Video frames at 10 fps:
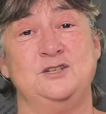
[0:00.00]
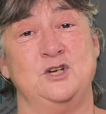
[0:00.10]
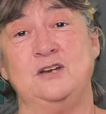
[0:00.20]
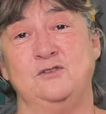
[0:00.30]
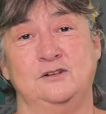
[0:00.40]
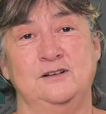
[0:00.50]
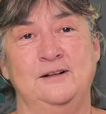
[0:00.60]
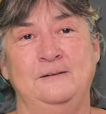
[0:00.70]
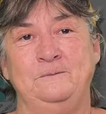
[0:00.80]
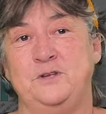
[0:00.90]
in general?
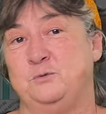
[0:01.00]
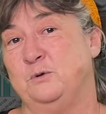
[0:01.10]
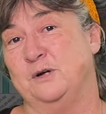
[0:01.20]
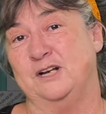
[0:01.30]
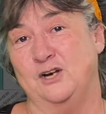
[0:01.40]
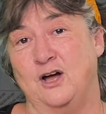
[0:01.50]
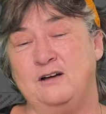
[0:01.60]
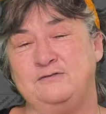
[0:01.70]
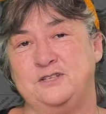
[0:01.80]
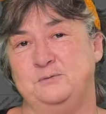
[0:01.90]
Did we want to
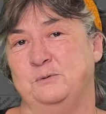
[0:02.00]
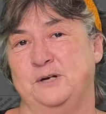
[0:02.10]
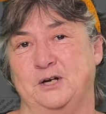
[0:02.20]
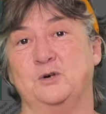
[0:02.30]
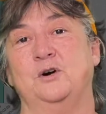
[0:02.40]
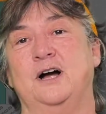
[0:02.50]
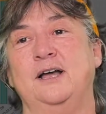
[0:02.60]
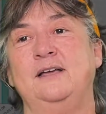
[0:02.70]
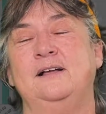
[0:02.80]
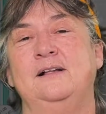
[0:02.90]
laugh? Did we want to
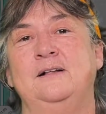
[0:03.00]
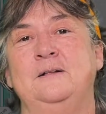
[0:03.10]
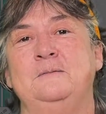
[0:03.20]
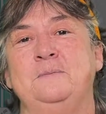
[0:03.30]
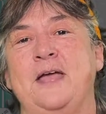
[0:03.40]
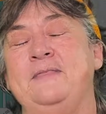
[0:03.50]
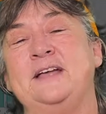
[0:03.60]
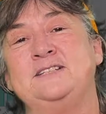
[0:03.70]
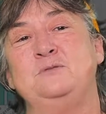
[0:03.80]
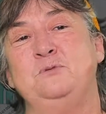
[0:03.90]
cry? And
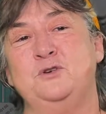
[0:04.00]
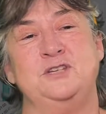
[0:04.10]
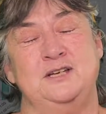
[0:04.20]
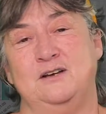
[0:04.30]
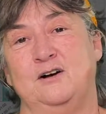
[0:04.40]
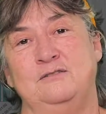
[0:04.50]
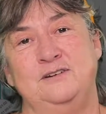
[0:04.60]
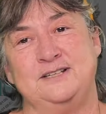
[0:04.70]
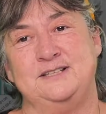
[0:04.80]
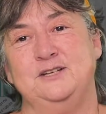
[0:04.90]
that's the beauty of
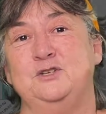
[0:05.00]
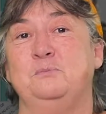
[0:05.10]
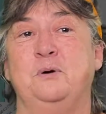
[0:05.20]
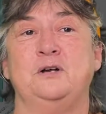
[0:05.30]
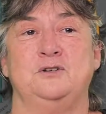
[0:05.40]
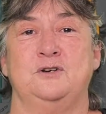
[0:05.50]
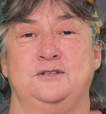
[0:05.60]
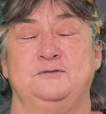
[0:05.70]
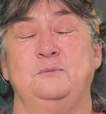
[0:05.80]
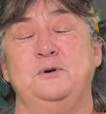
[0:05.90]
listening to
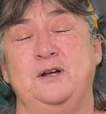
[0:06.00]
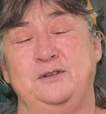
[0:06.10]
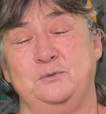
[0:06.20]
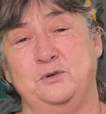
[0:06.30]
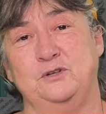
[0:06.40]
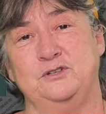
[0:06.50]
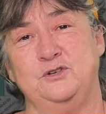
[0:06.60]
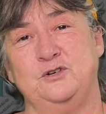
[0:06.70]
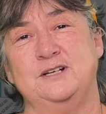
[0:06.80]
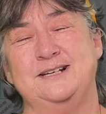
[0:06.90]
podcasts from around the world.
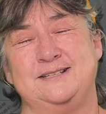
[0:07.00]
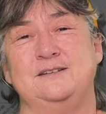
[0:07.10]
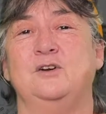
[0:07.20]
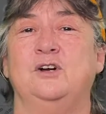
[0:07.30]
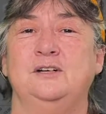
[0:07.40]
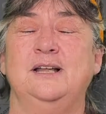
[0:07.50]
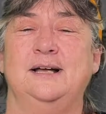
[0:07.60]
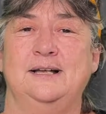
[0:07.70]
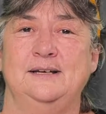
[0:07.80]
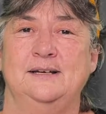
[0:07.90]
You can listen
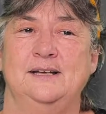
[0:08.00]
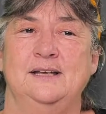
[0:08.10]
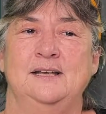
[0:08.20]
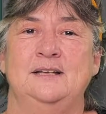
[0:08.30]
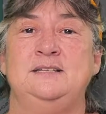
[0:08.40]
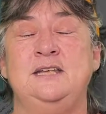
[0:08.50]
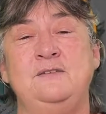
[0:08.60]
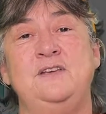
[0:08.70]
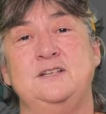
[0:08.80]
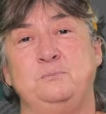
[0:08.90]
online.
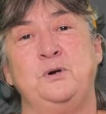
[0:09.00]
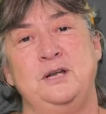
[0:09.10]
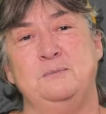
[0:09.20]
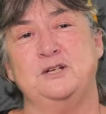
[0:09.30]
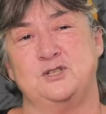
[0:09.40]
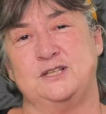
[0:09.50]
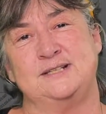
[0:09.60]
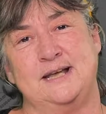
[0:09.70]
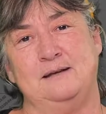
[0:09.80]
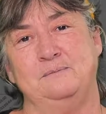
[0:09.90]
TV is pretty much the
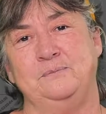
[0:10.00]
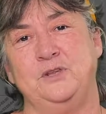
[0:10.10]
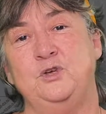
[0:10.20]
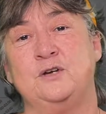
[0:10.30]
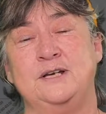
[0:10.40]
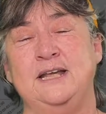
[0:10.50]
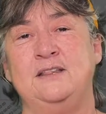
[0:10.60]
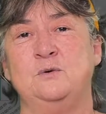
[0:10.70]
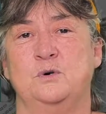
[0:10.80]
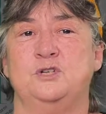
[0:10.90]
same. You can
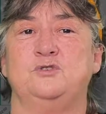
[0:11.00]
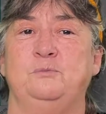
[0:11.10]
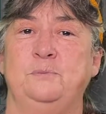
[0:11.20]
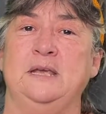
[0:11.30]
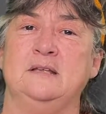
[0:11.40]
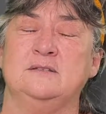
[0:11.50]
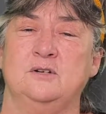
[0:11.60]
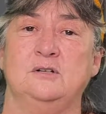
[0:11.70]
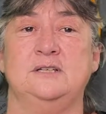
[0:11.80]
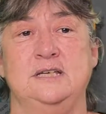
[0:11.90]
either watch repeats
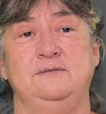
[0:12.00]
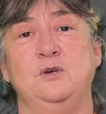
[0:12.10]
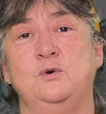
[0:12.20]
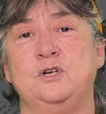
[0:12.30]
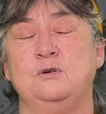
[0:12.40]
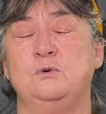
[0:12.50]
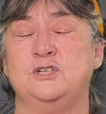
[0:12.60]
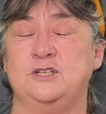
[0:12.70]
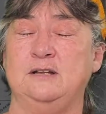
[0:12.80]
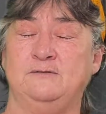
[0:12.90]
on TV or you can
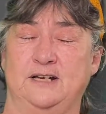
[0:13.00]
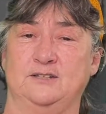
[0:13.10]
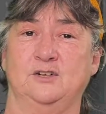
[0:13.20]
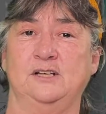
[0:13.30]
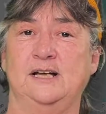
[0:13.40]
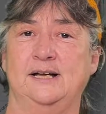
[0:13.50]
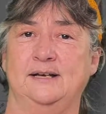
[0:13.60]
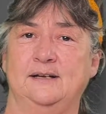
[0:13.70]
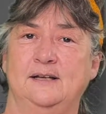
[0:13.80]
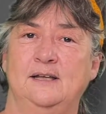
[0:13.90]
watch Netflix online.